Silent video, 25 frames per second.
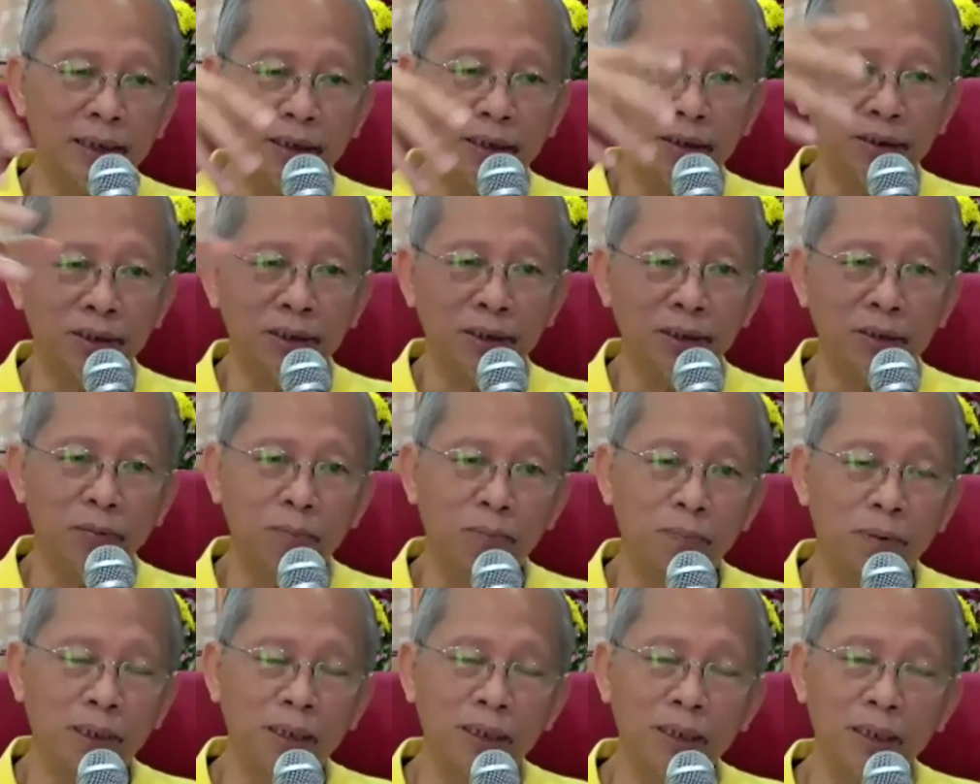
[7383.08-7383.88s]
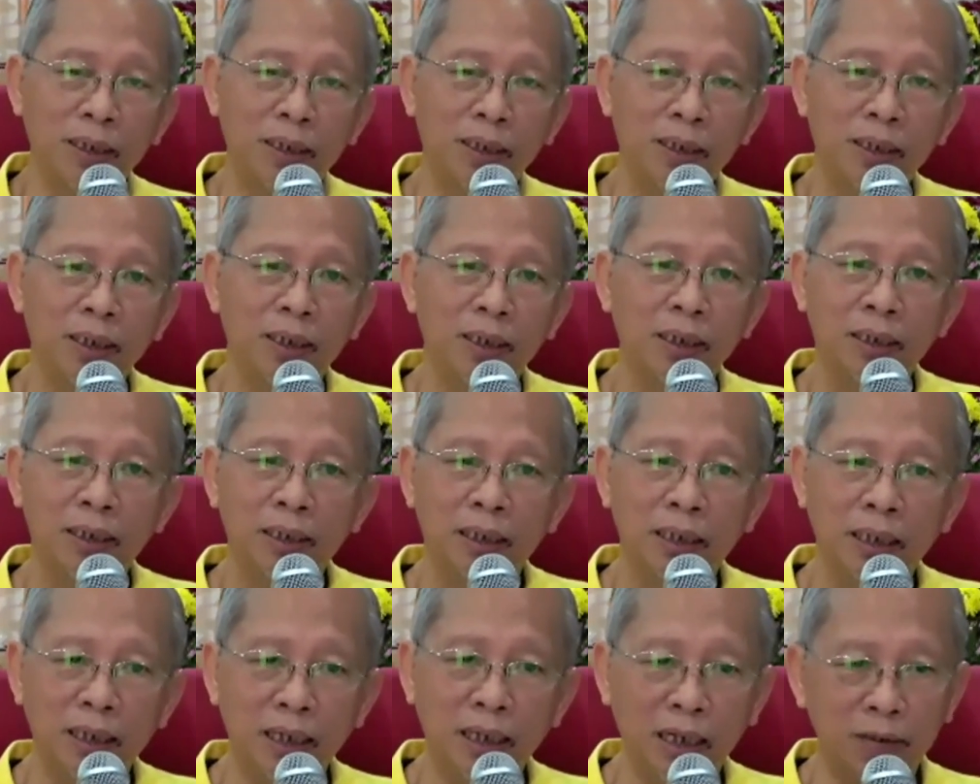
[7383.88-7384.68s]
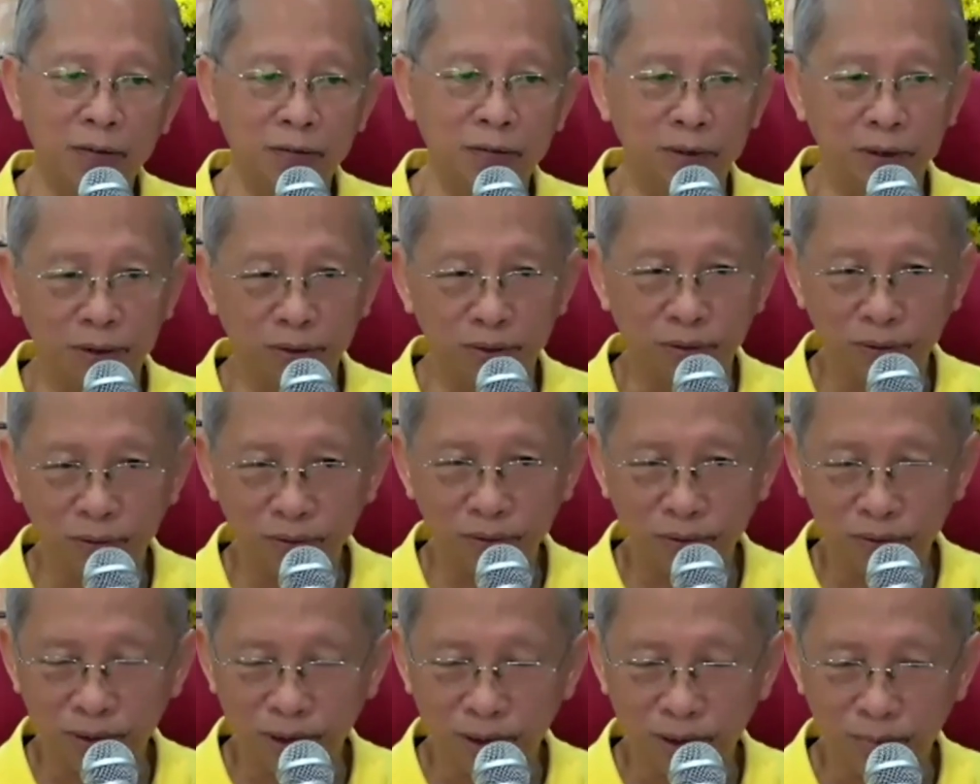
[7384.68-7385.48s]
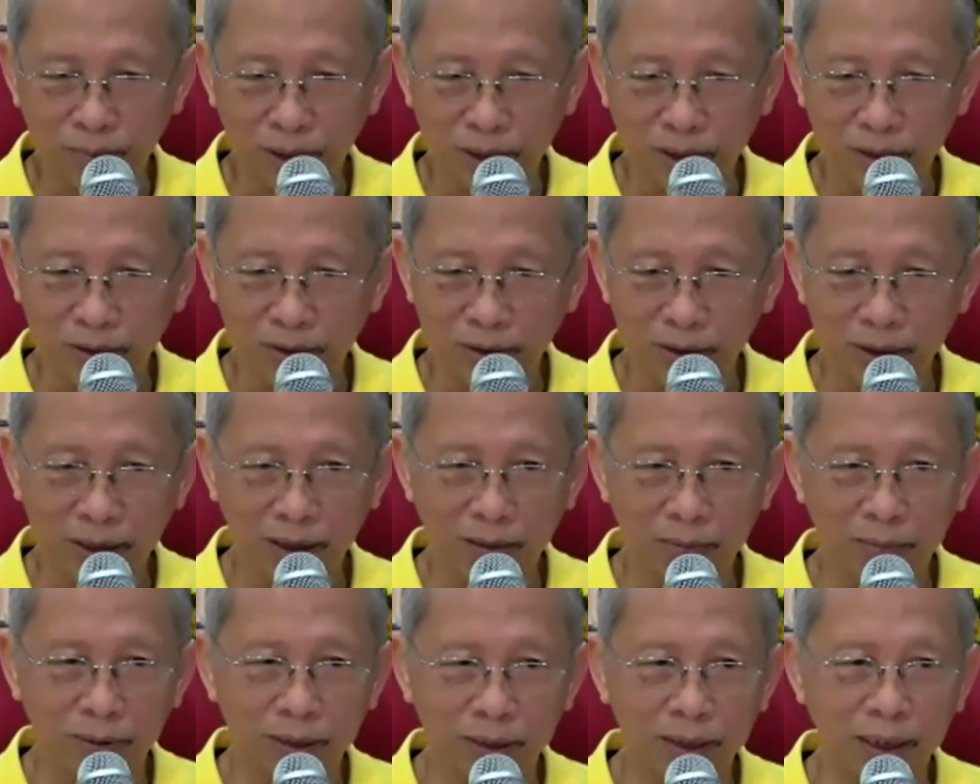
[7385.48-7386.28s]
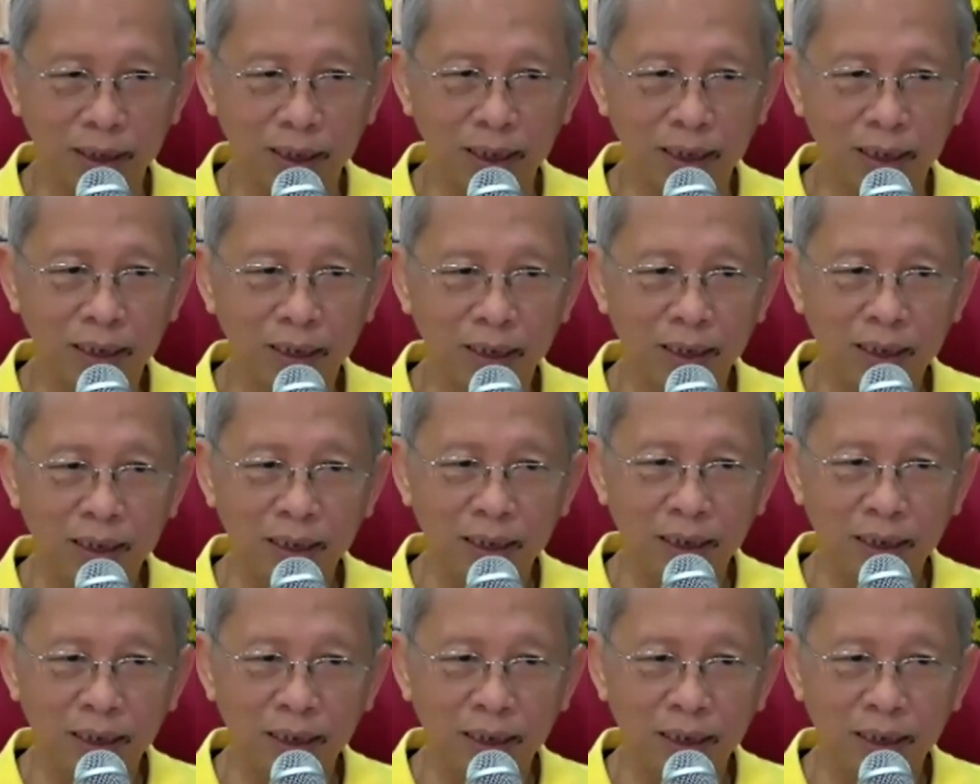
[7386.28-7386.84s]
they all still play, then I will go to the mahjong table there.